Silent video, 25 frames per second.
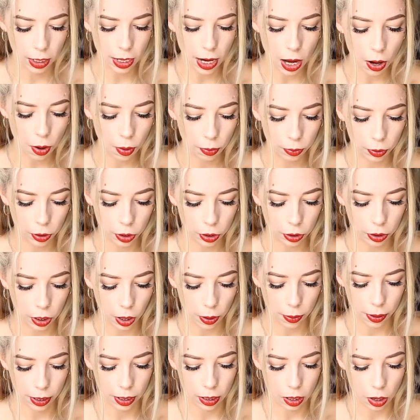Now I'm going to
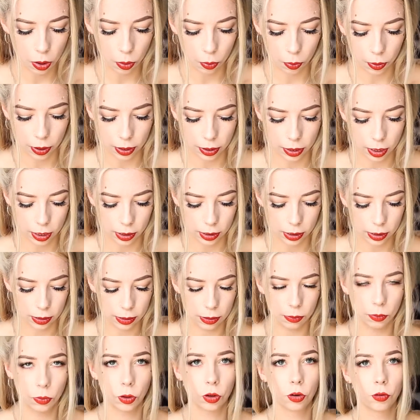go in with
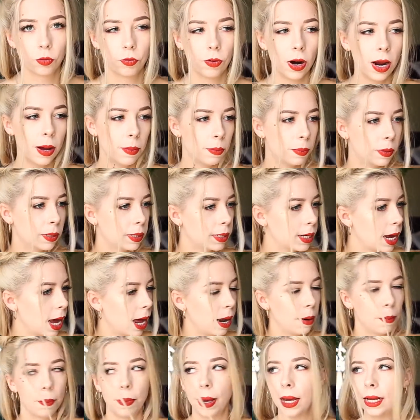some grips
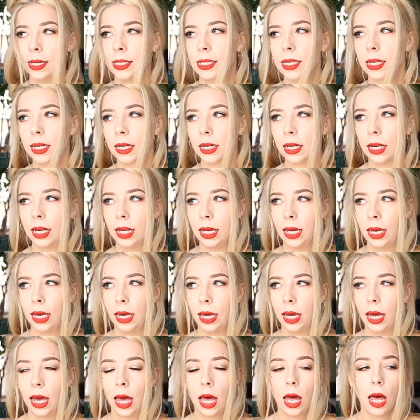and
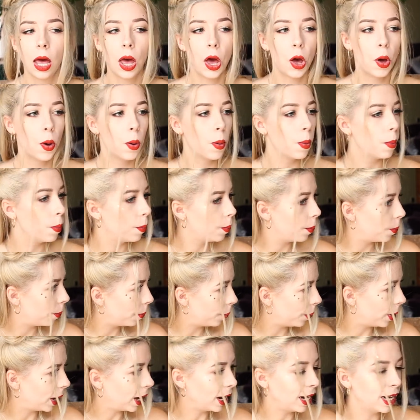basically
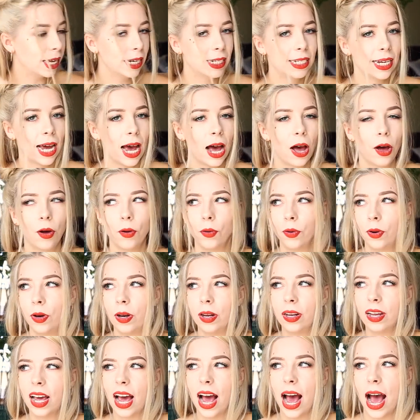pin it down
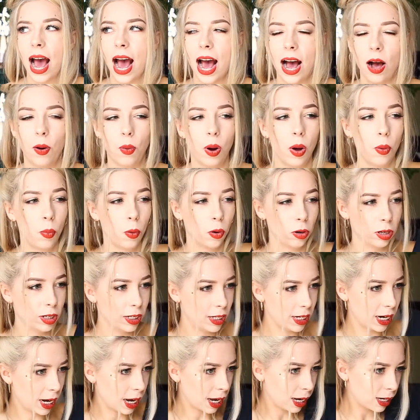how I
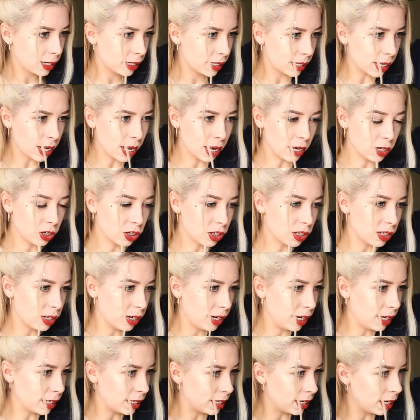want it and just
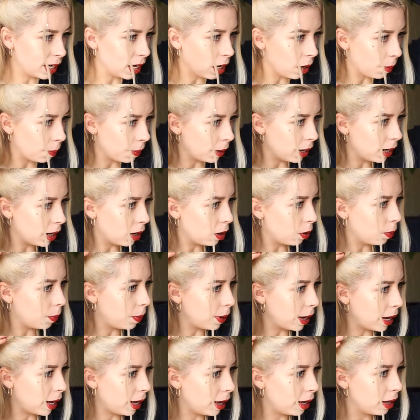neaten it up a little
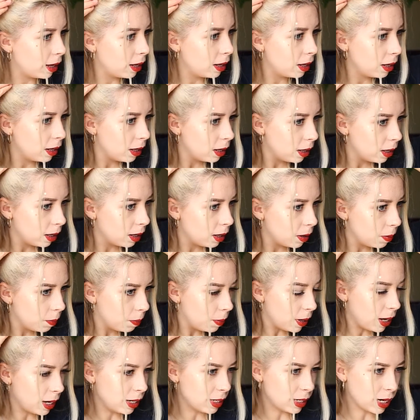bit.
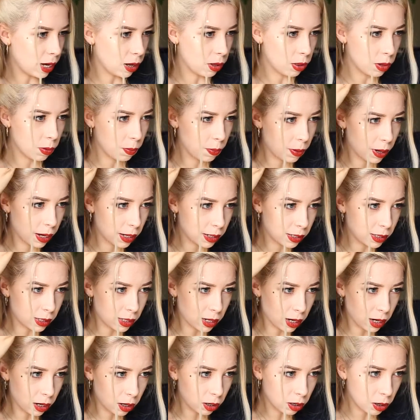Pin down the bits
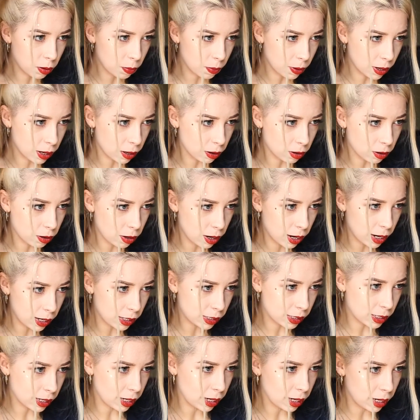that look a bit
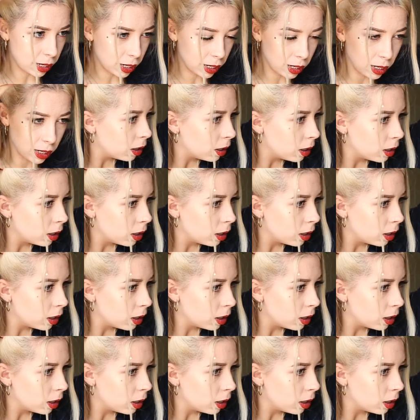crazy.